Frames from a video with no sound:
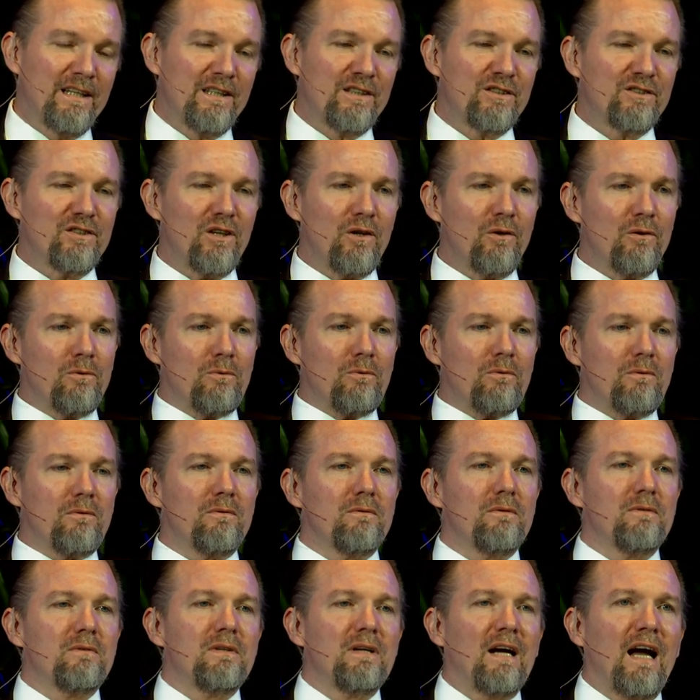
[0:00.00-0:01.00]
So
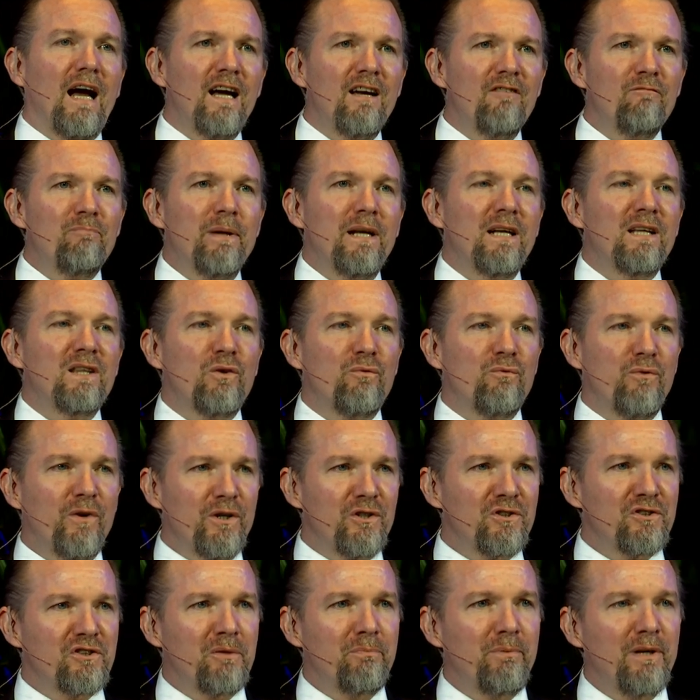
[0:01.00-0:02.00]
I've been at the
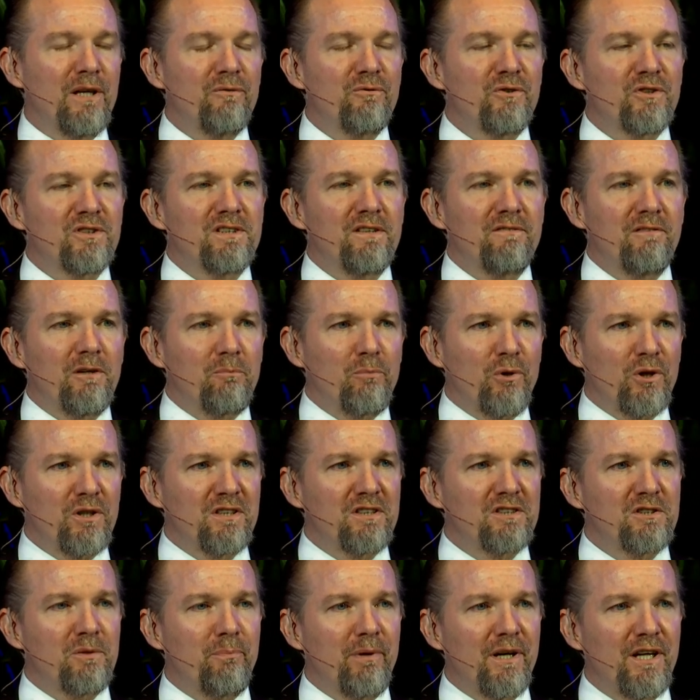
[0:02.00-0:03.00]
Funders Committee for Civic
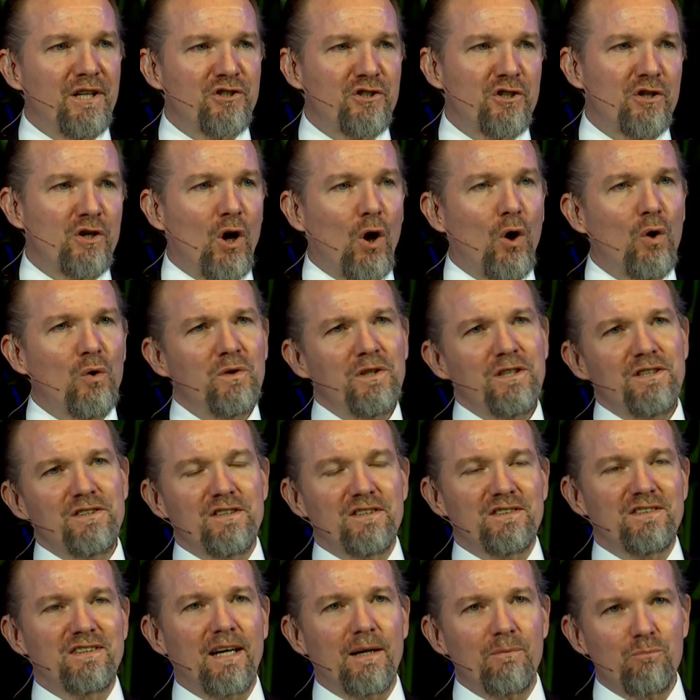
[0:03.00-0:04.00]
Participation only
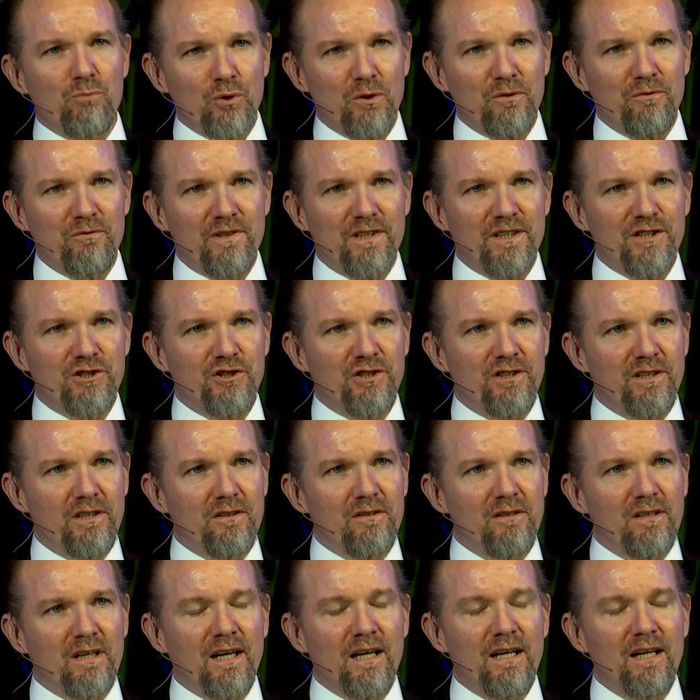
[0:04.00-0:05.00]
since April of this
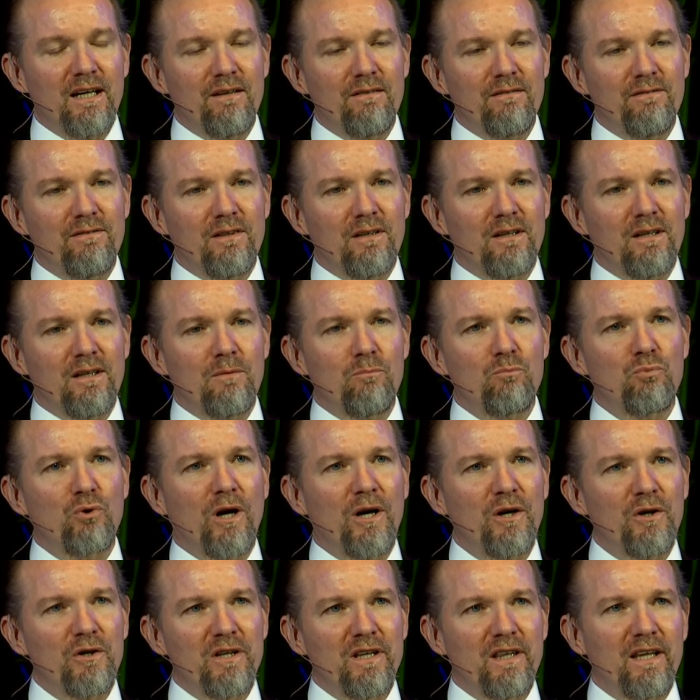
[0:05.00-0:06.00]
year, and I have, uh,
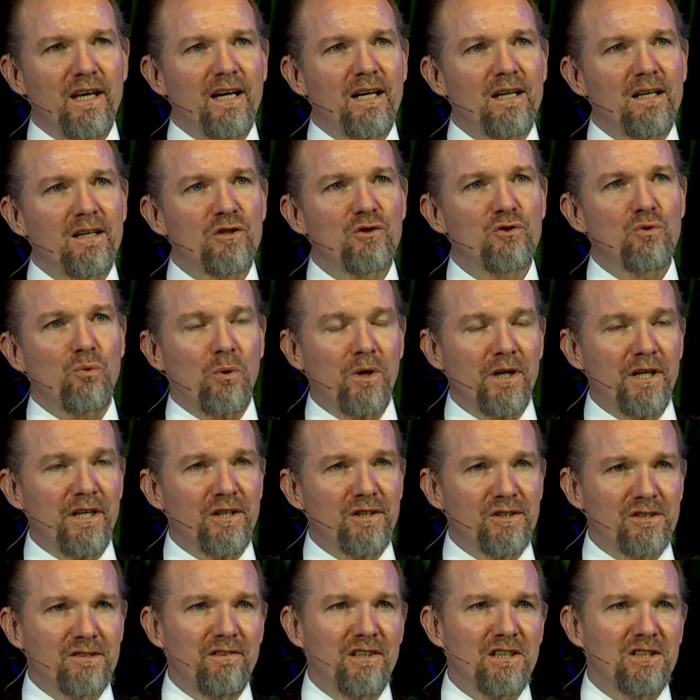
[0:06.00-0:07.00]
prior to that, 20
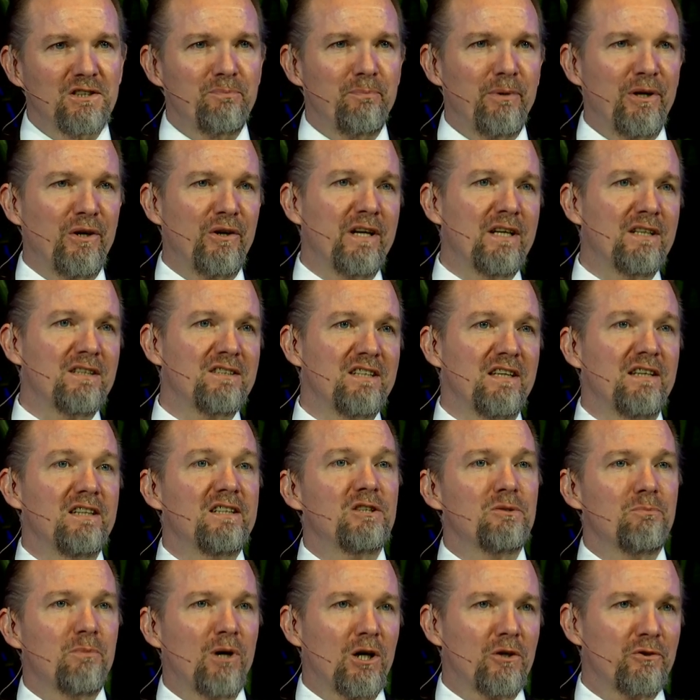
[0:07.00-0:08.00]
years of experience in
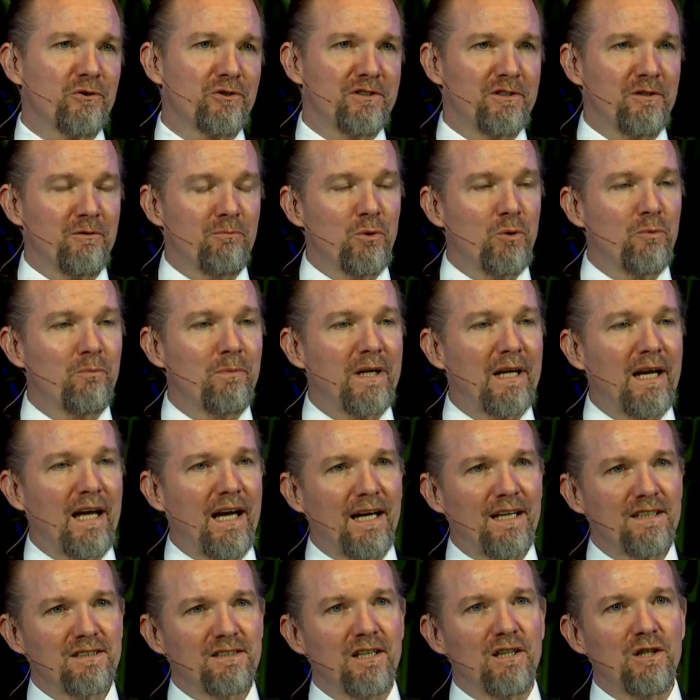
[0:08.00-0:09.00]
the democracy movement
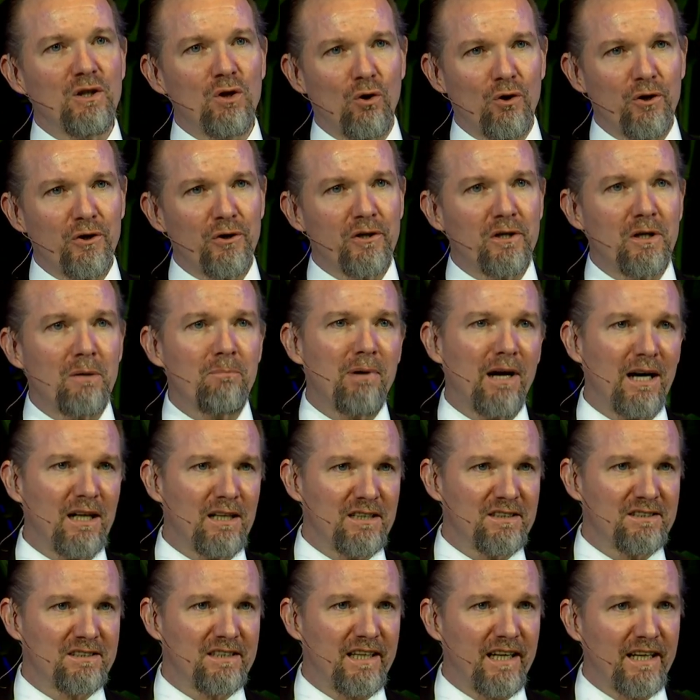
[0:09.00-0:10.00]
as a lawyer and a
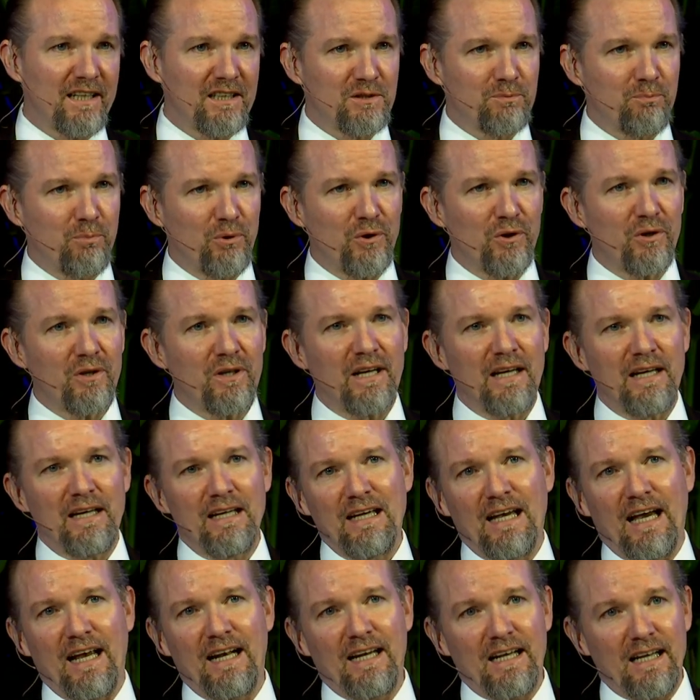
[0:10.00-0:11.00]
policy expert
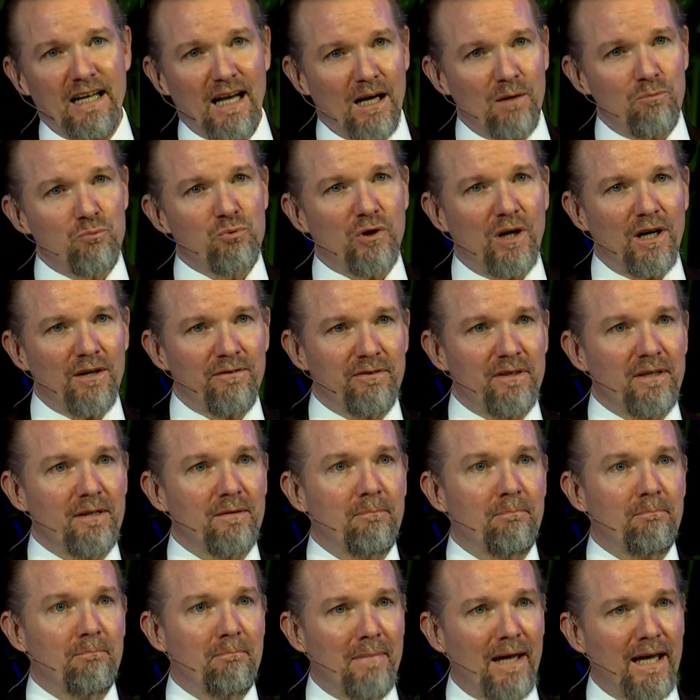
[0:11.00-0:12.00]
and a nonprofit
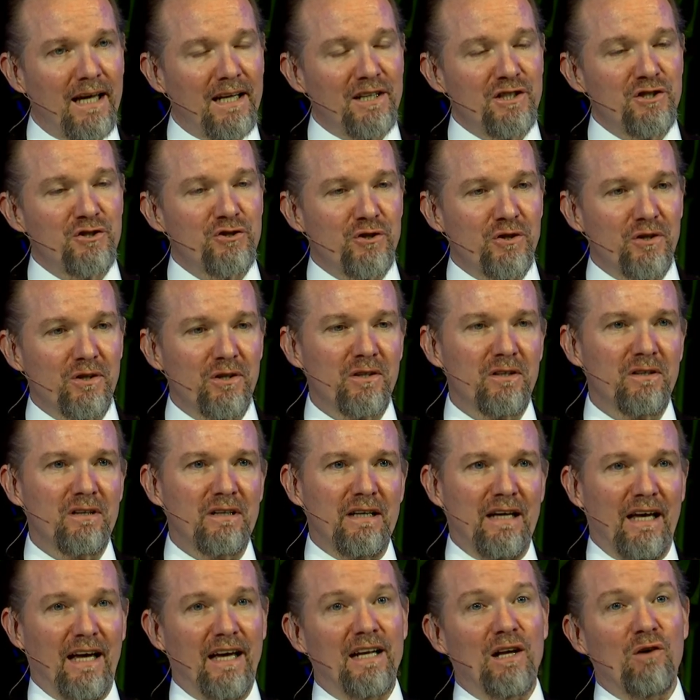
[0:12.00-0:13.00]
manager
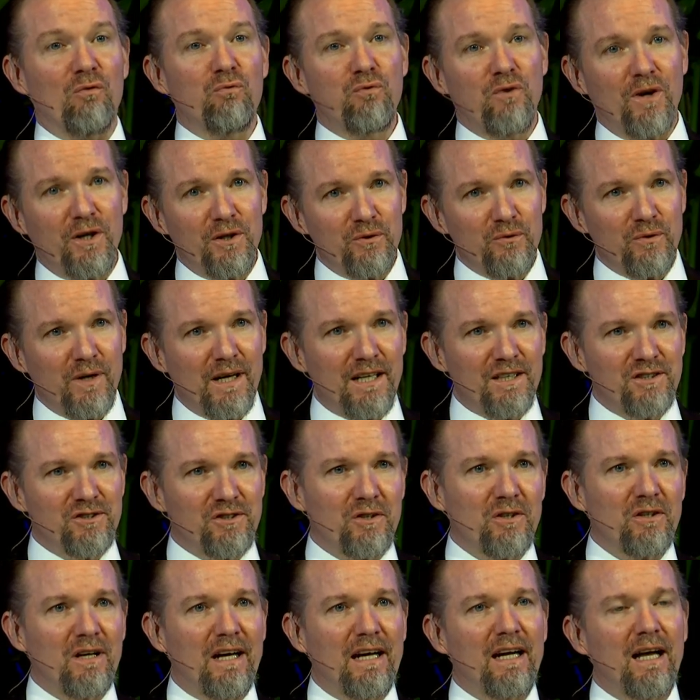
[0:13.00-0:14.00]
and a
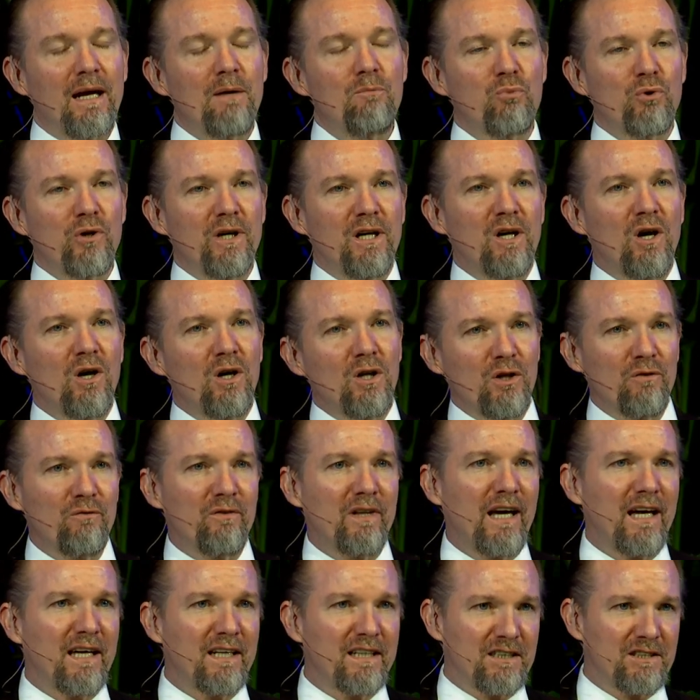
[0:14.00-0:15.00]
fundraiser, and I bring all of
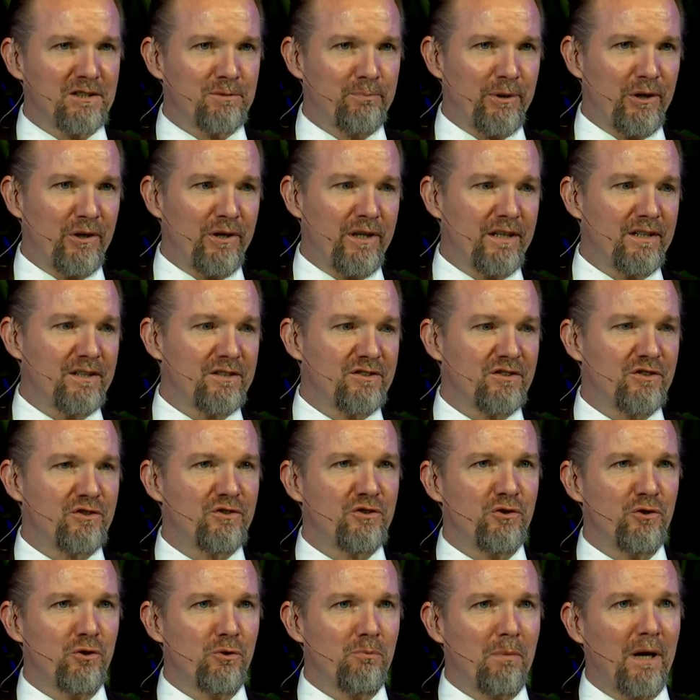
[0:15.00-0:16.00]
that experience
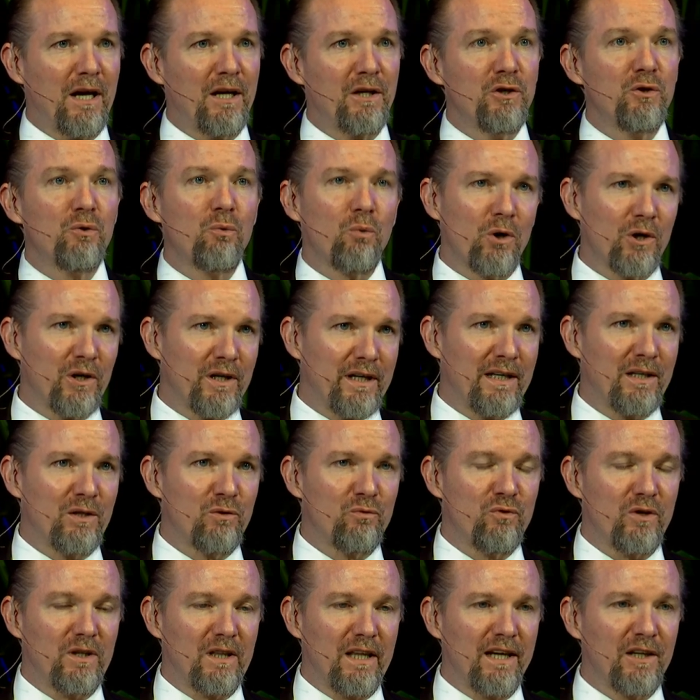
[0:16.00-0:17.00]
to my new work in
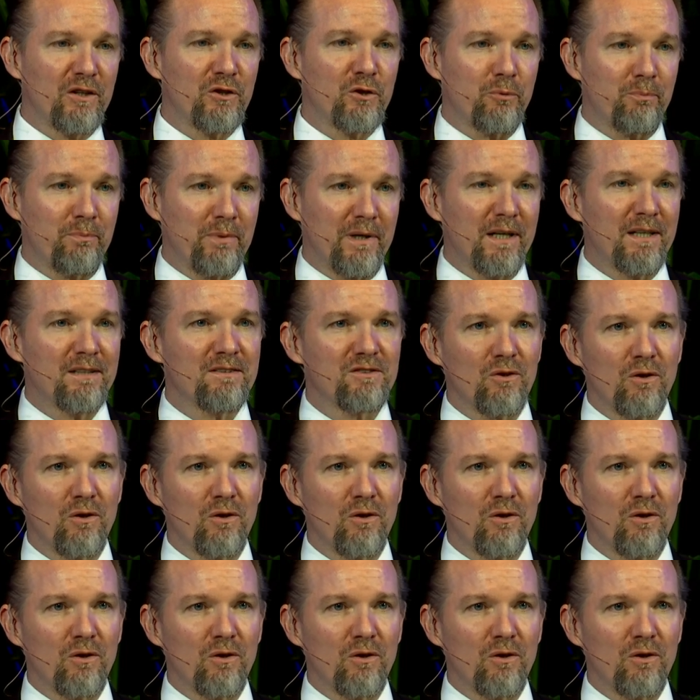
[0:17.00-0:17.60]
philanthropy.